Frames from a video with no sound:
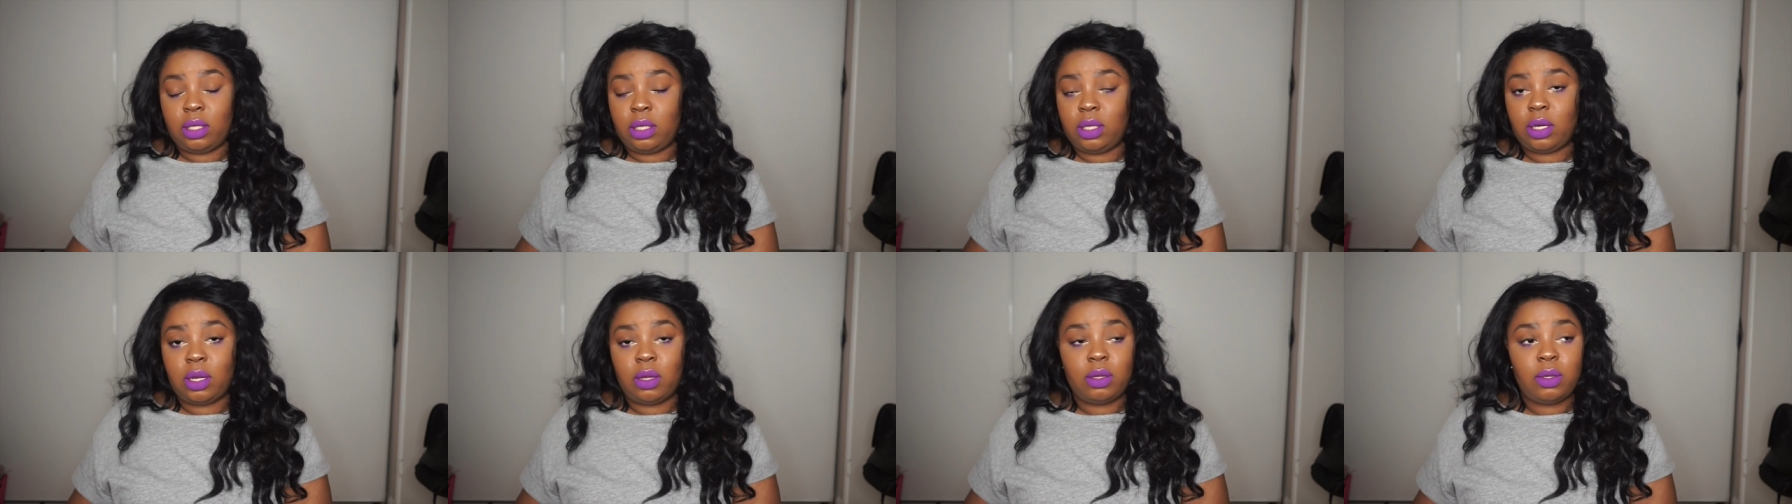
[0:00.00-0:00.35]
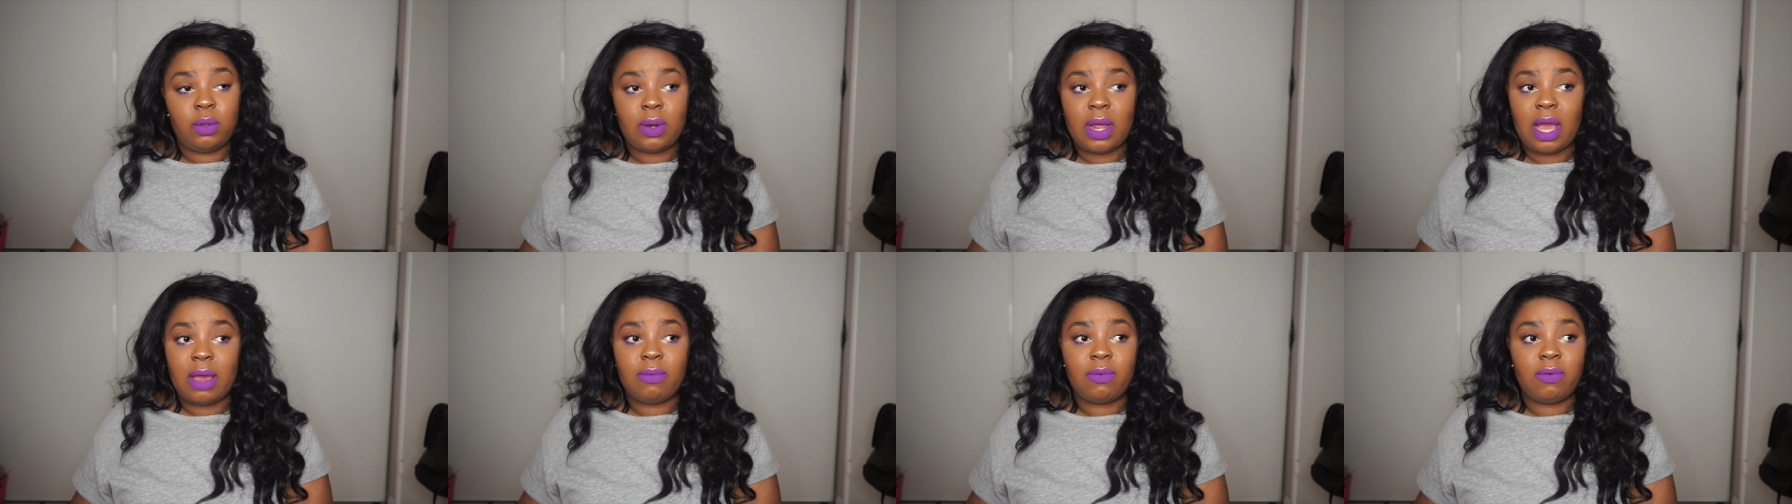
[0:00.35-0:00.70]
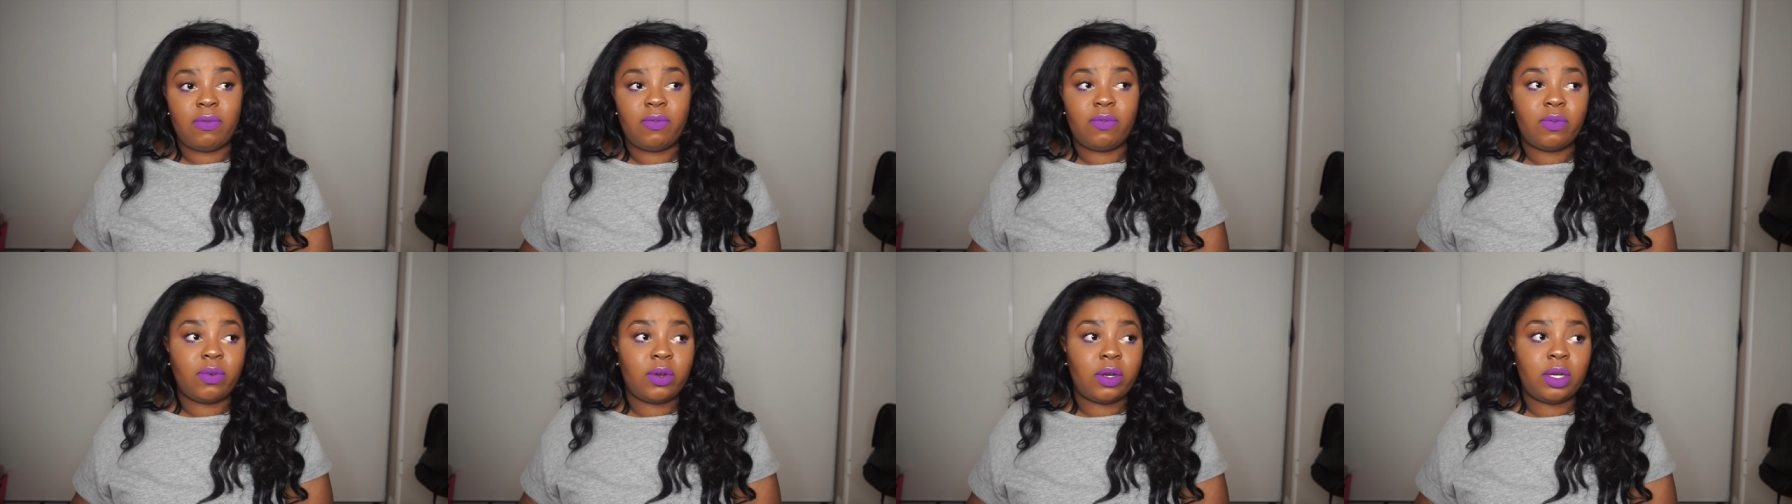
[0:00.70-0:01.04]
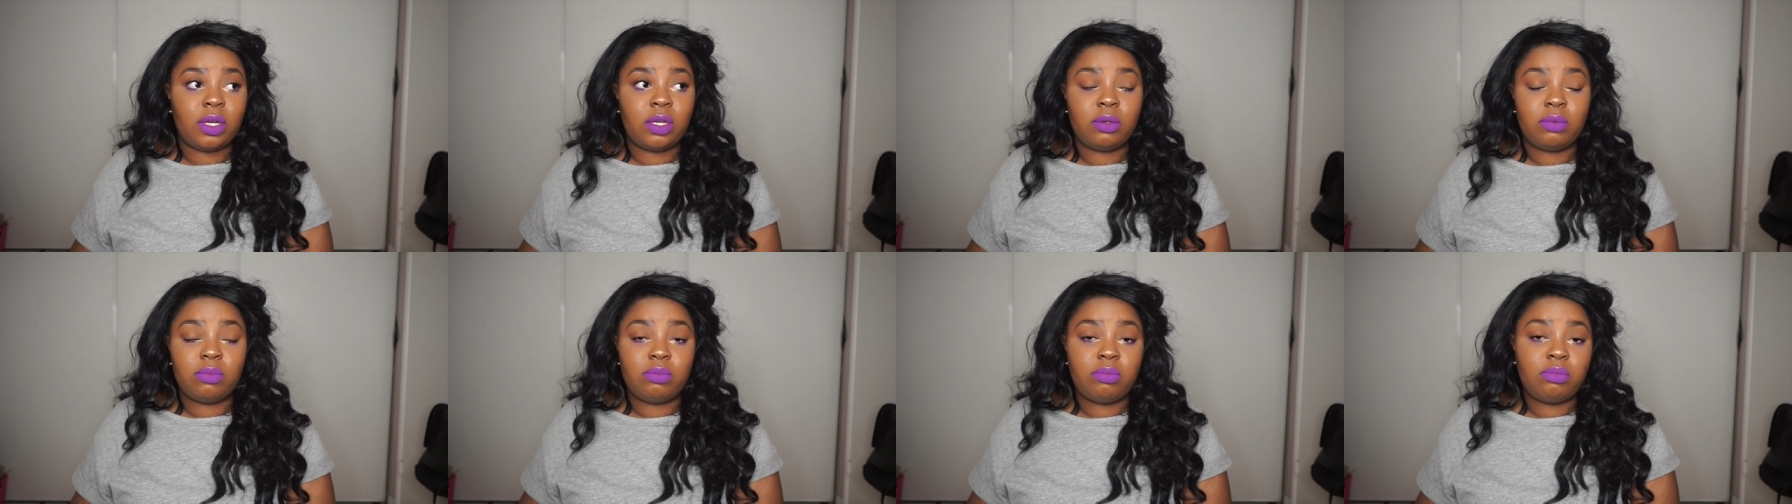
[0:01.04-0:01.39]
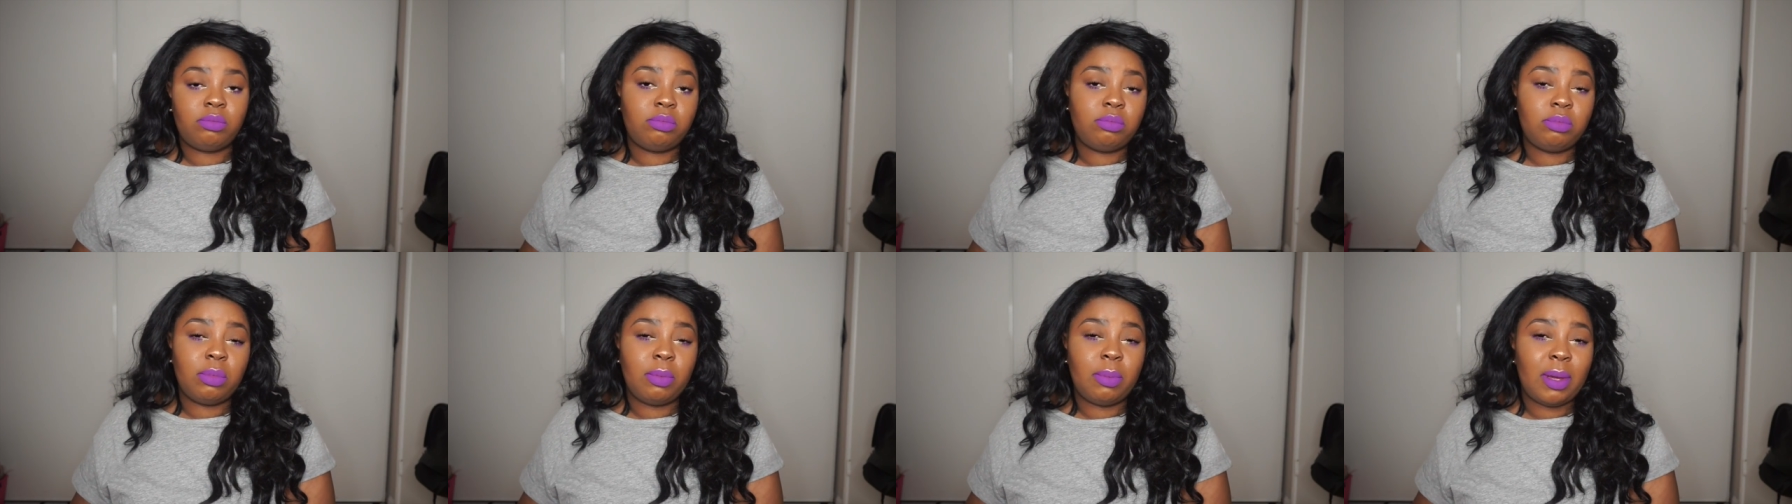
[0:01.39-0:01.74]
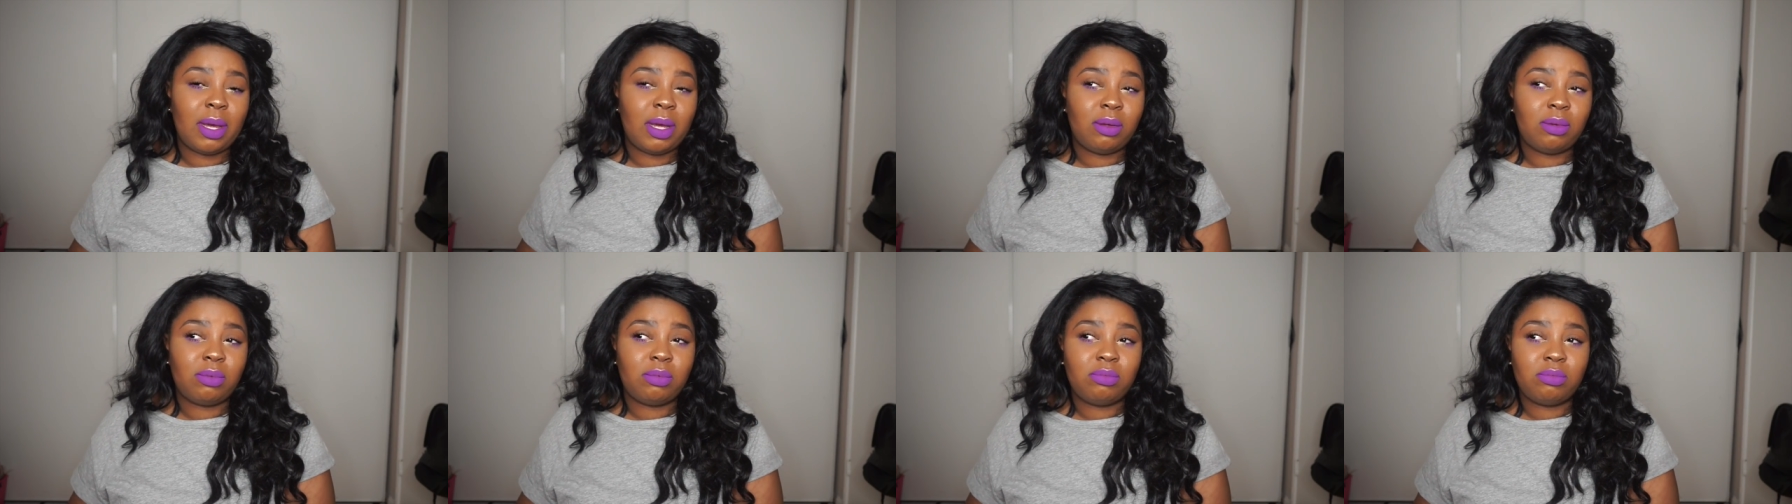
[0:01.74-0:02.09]
you know you'd have it for
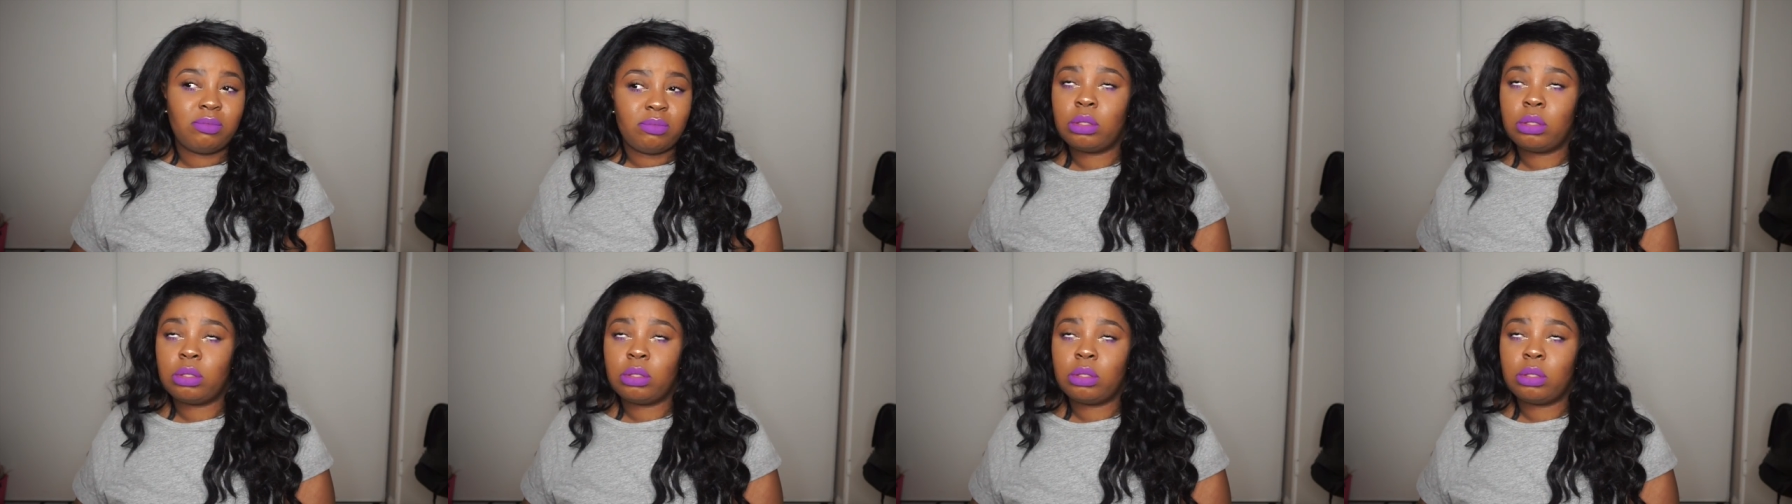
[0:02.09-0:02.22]
about